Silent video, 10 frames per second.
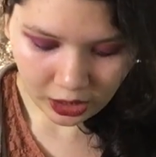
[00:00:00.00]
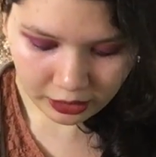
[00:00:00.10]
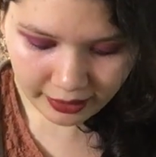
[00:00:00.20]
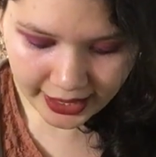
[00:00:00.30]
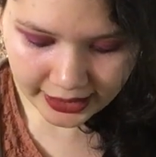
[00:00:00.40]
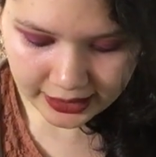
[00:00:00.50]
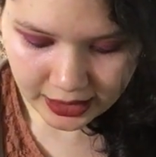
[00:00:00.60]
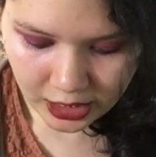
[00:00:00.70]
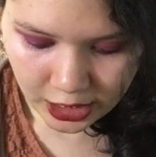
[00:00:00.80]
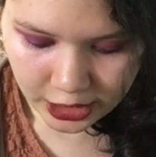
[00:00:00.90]
Alright,
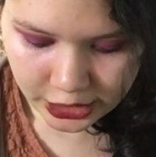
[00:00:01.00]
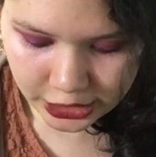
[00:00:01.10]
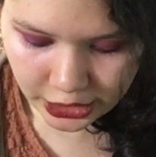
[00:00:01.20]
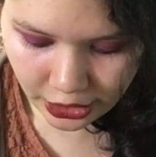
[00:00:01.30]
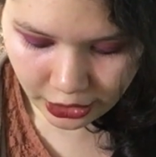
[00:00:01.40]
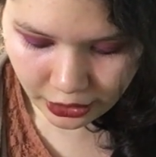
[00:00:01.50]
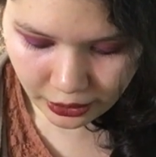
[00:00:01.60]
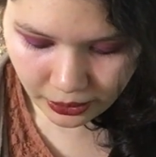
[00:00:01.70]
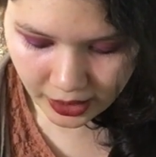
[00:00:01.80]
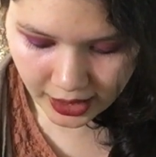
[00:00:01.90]

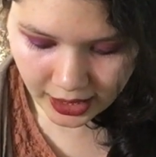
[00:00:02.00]
so